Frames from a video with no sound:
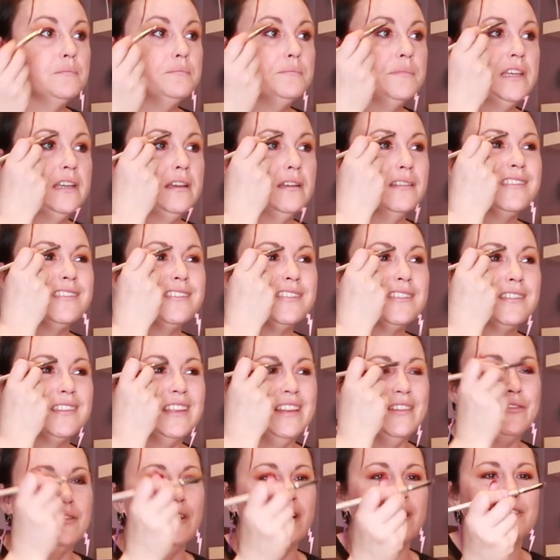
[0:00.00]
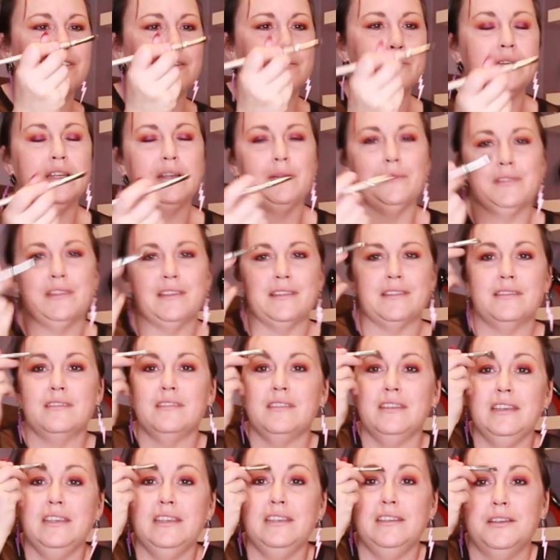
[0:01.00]
because if not, you'll be able to
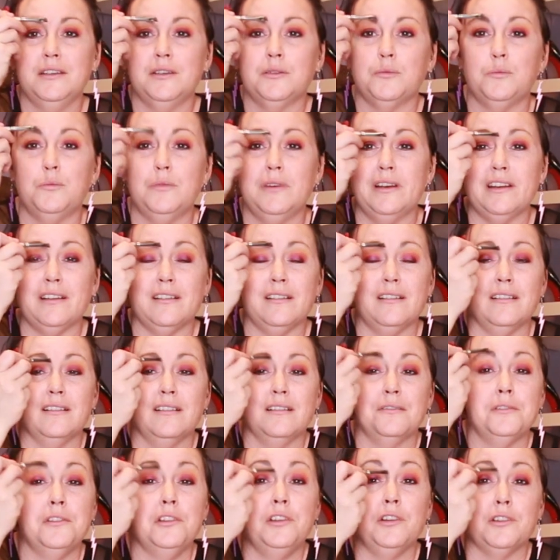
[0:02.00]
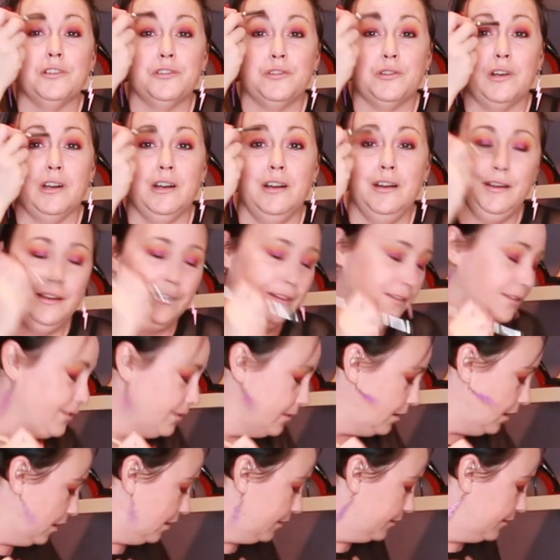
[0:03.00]
see where your drawing
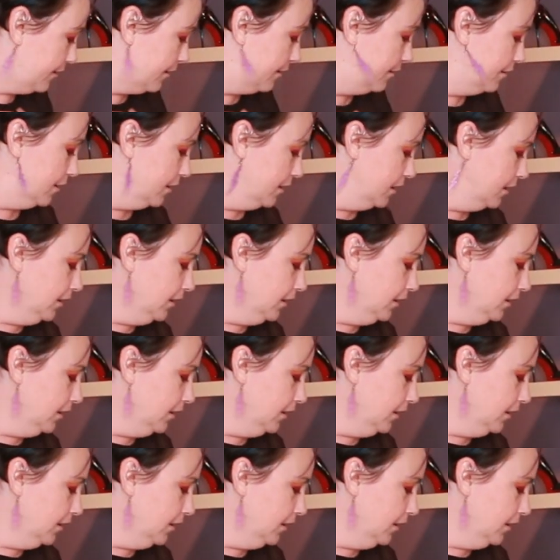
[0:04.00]
starts.